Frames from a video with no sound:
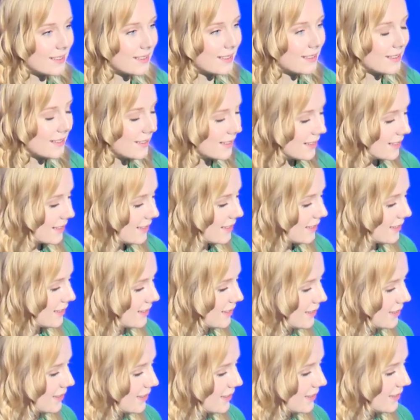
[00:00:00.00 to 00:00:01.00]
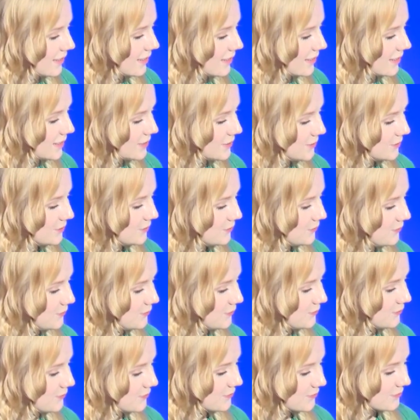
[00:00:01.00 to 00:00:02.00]

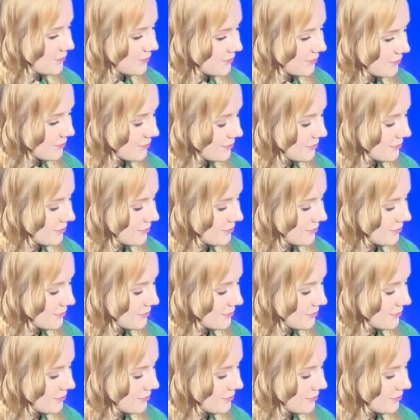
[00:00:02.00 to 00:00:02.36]
The person shown says nothing.